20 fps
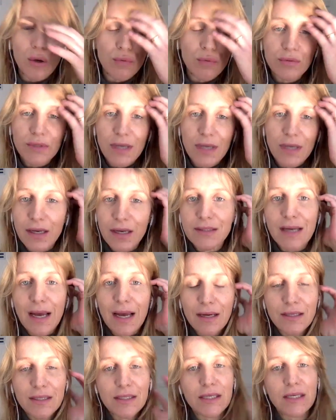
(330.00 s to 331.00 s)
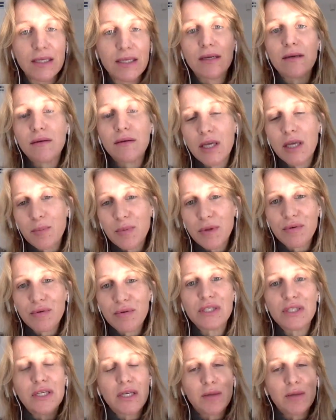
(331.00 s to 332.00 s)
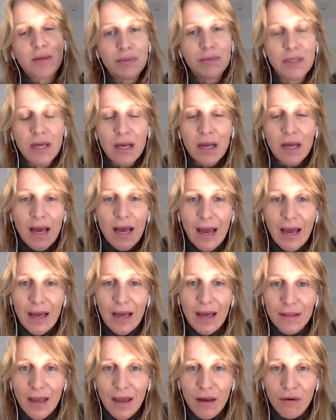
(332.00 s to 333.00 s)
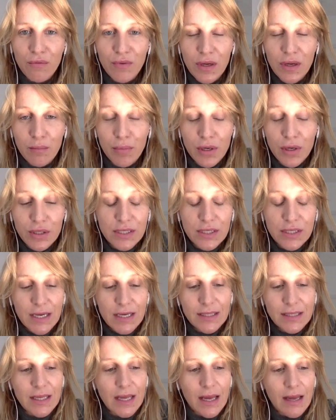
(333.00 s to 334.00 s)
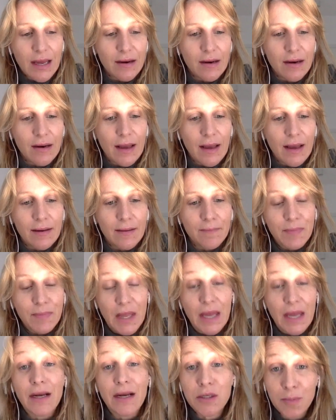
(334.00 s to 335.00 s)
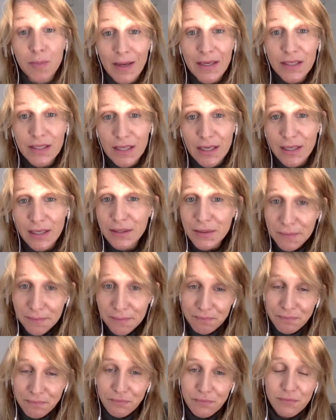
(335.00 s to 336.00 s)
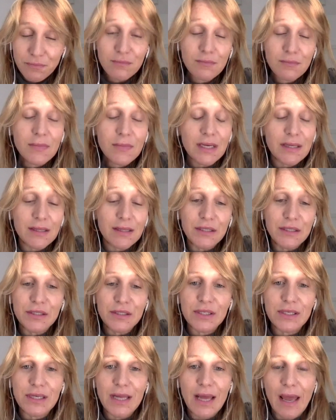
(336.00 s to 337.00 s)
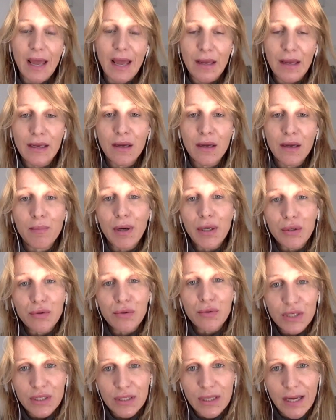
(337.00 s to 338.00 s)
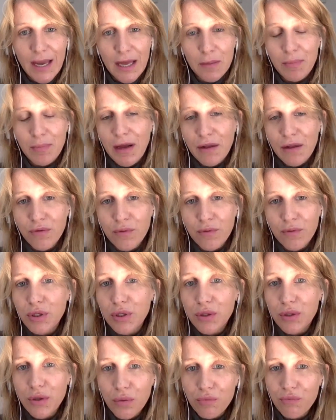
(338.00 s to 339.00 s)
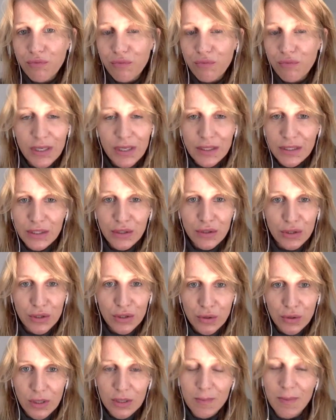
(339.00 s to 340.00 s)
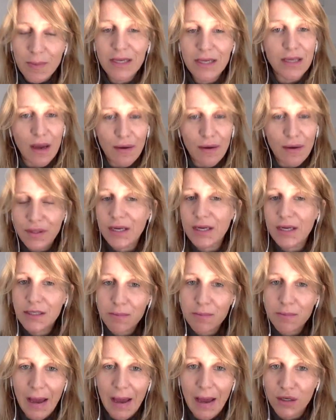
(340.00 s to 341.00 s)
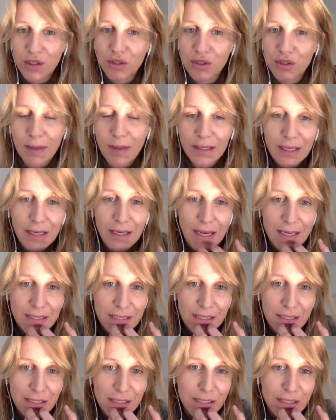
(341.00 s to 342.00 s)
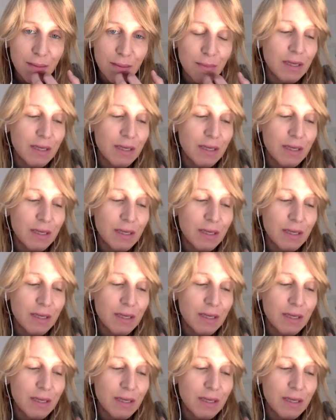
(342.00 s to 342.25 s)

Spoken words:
take a taxi, keep the receipt, and then reimburse it, then and expense it, then today, by using the Gett platform, you don't really need to do it, because everything is managed by the Gett system.